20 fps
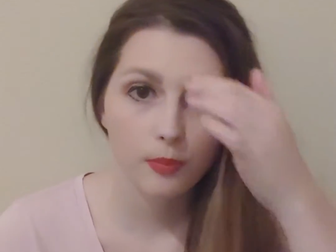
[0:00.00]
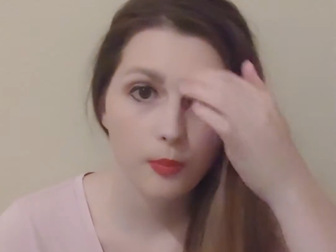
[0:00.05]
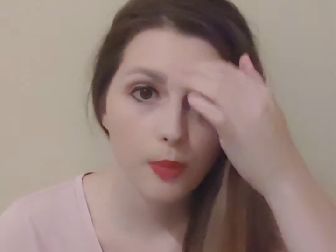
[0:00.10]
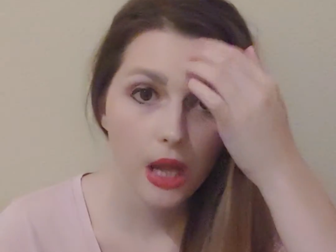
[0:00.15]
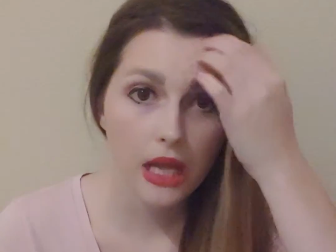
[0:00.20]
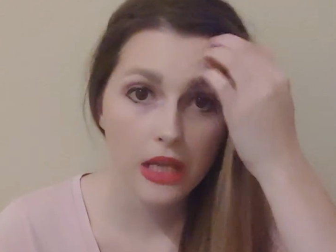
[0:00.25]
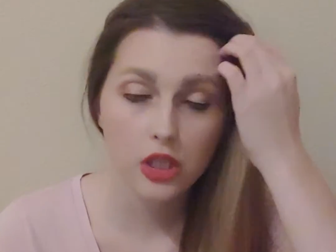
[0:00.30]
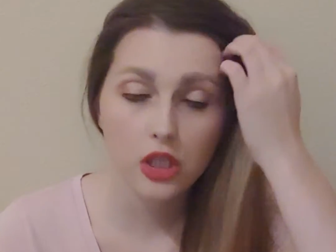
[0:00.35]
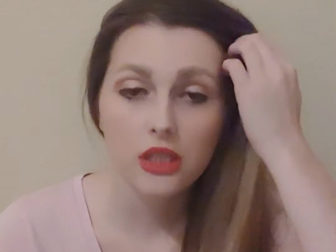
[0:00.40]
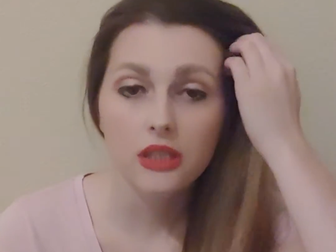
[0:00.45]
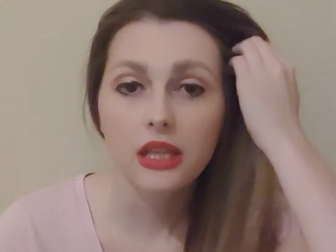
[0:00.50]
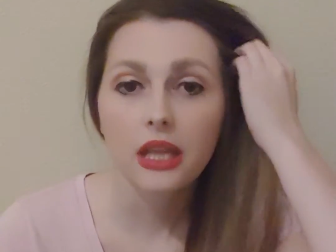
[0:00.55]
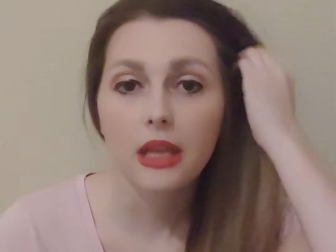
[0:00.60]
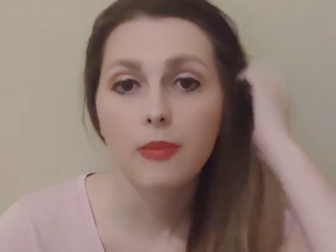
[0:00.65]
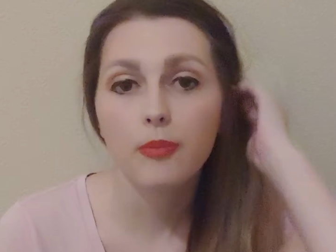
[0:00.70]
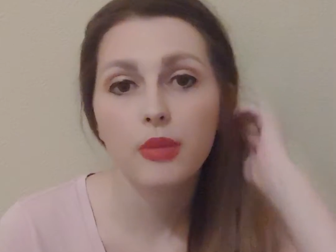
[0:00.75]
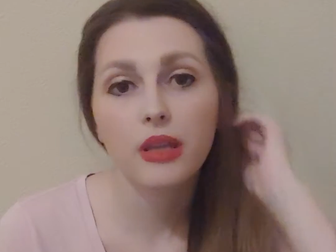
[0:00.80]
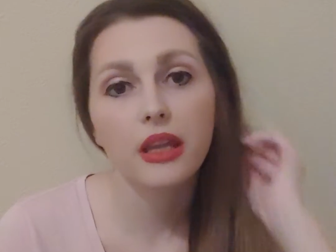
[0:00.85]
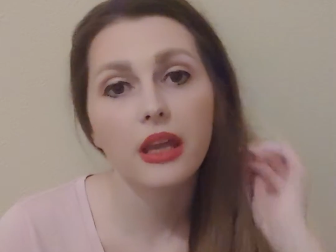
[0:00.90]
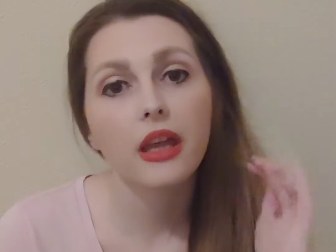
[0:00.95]
But she's
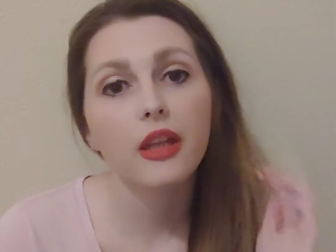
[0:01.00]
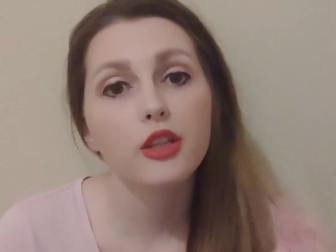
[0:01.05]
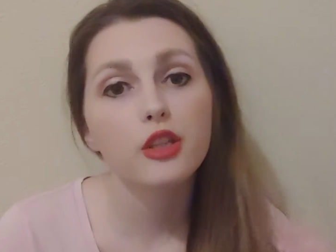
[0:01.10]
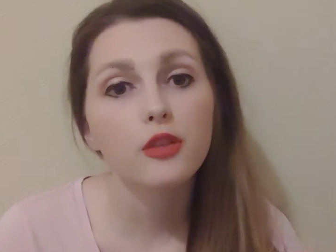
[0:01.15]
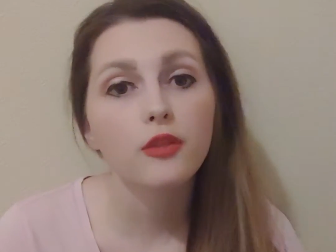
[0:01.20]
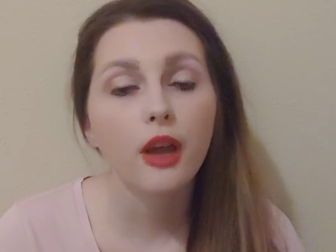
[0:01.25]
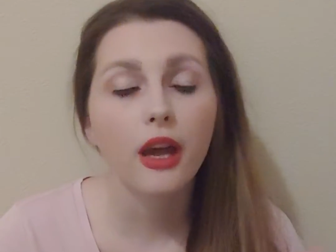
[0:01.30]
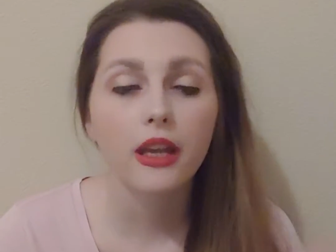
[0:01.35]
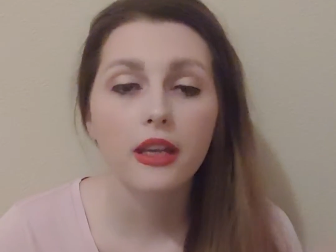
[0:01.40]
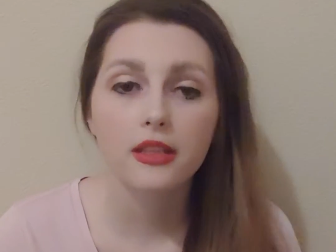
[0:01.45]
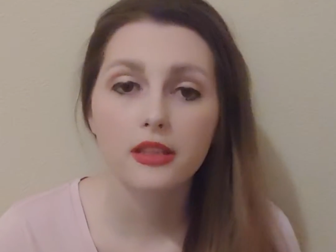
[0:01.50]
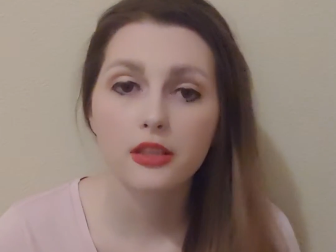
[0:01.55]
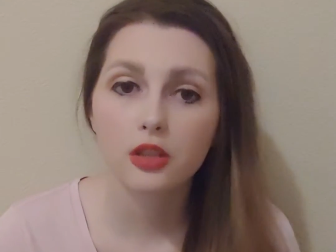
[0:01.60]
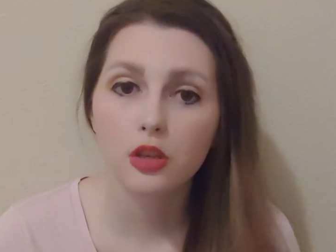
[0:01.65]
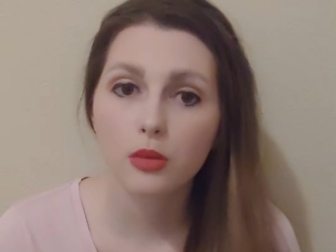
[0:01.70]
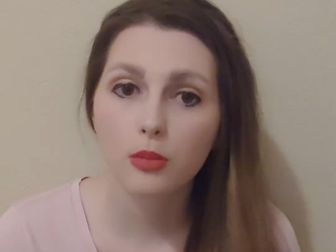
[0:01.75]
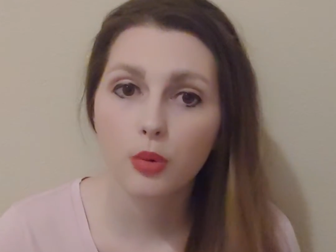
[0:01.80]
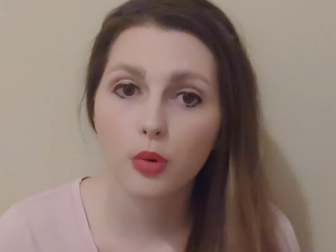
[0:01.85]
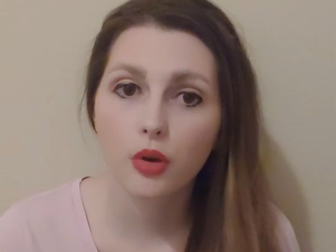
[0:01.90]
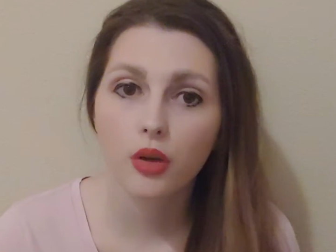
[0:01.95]
like, because you've had a
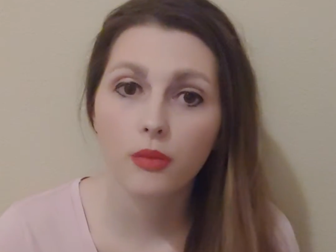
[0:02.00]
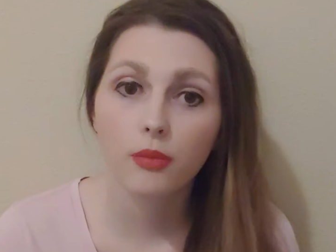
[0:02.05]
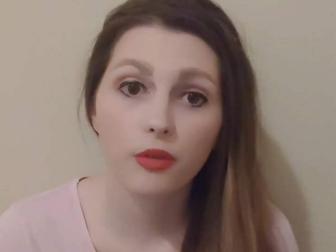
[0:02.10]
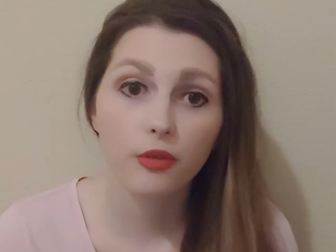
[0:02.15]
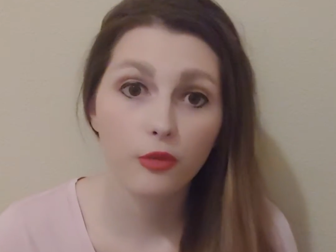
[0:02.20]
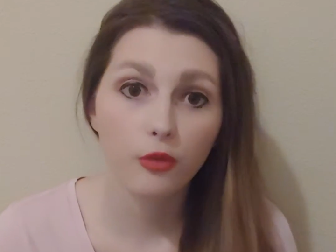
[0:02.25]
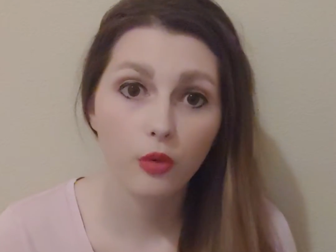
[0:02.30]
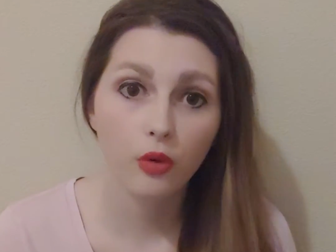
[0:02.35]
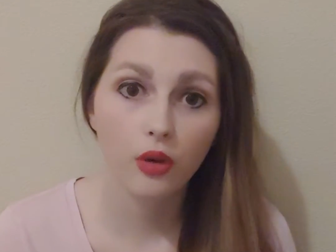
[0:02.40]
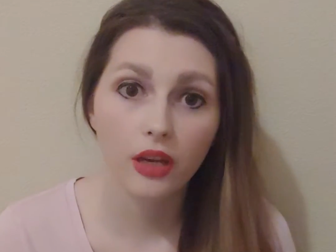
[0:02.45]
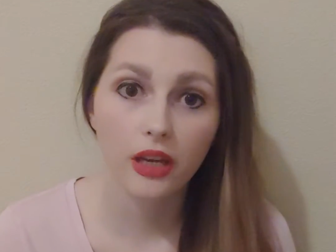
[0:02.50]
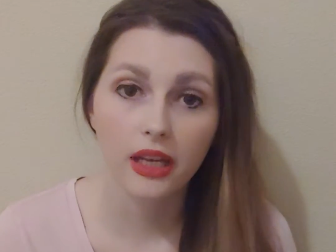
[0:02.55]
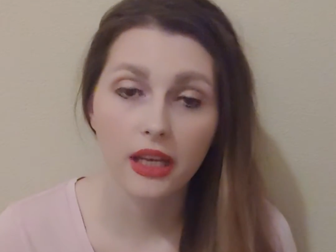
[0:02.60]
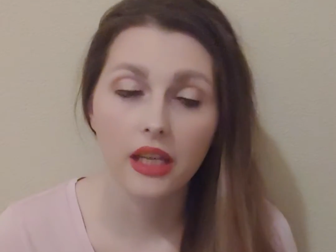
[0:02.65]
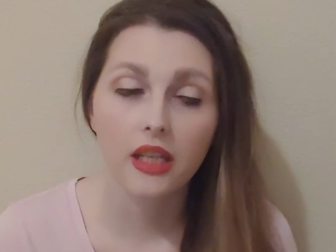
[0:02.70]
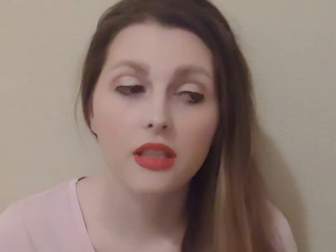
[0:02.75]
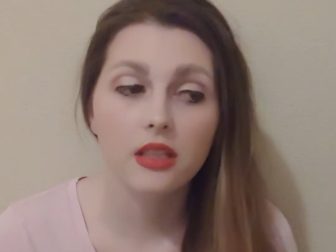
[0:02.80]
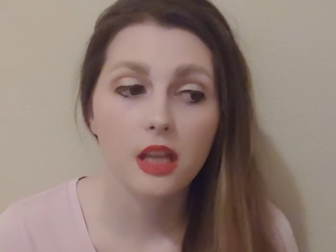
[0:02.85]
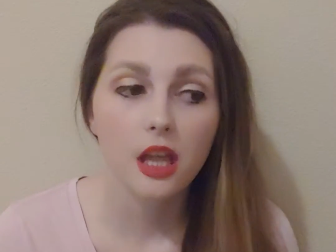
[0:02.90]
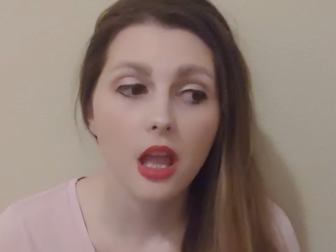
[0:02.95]
stillborn
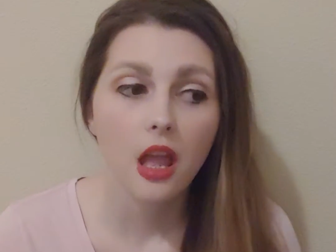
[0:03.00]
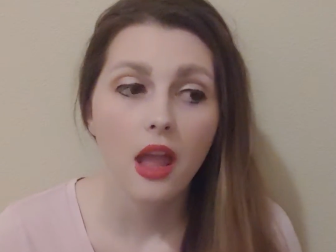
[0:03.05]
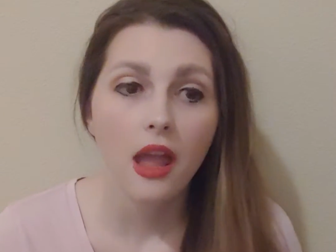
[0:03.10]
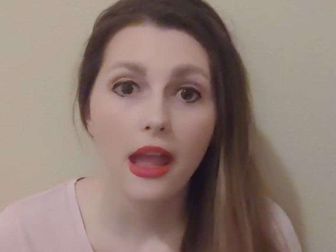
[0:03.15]
beforehand